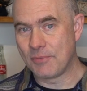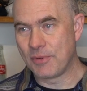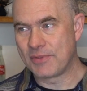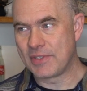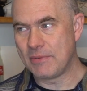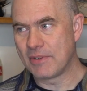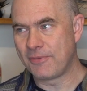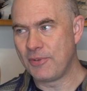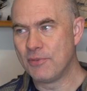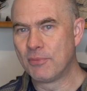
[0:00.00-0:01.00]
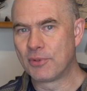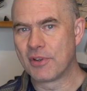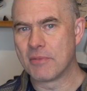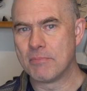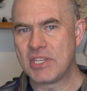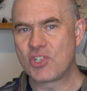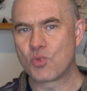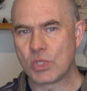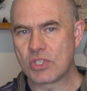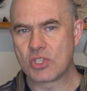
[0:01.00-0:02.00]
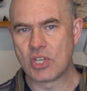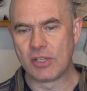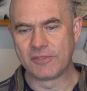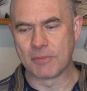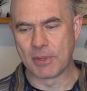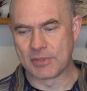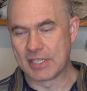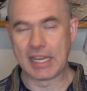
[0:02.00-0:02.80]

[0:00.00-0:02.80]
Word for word: we've seen a few more of the mysteries solved about it,